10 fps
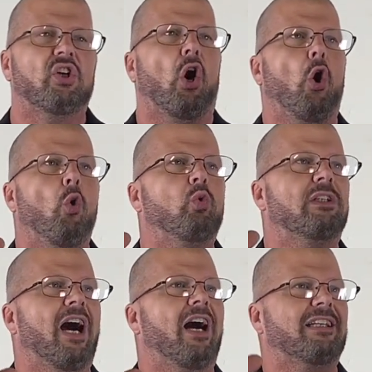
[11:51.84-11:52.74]
to hold
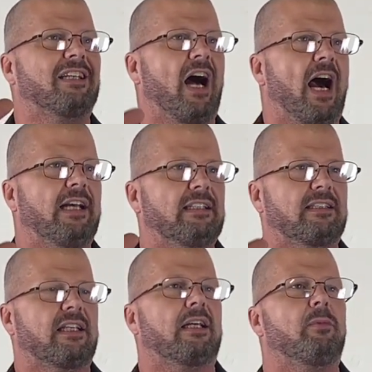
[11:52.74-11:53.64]
God in high
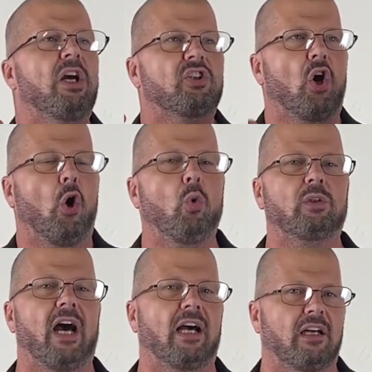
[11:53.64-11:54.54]
esteem, to hold
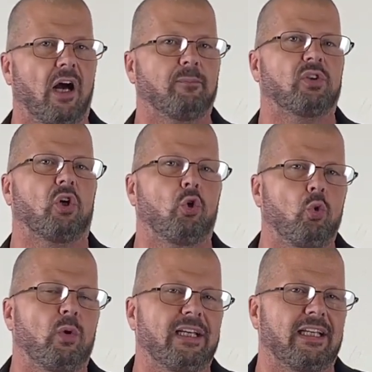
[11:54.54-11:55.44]
God up to who
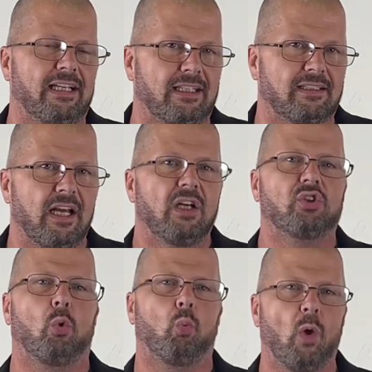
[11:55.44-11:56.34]
he is, to
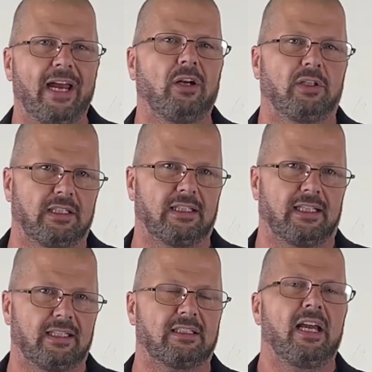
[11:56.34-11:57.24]
where he
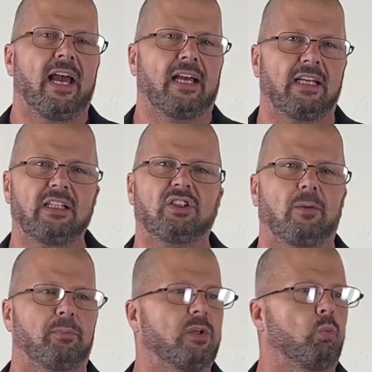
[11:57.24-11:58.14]
is, and he should
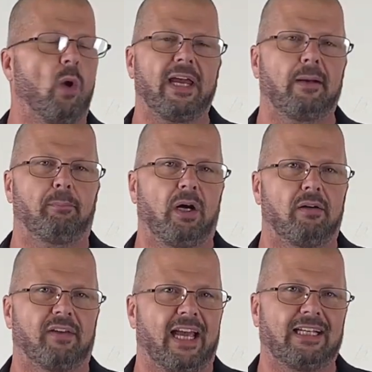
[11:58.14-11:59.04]
be way
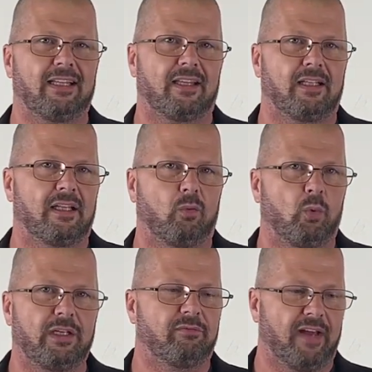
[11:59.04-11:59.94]
above anything that
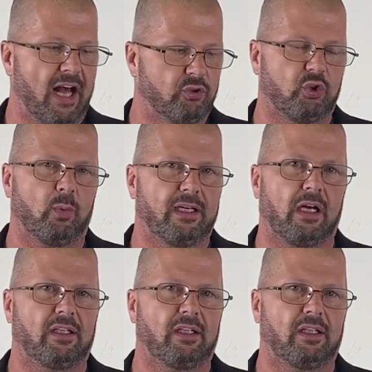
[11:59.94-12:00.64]
we value in our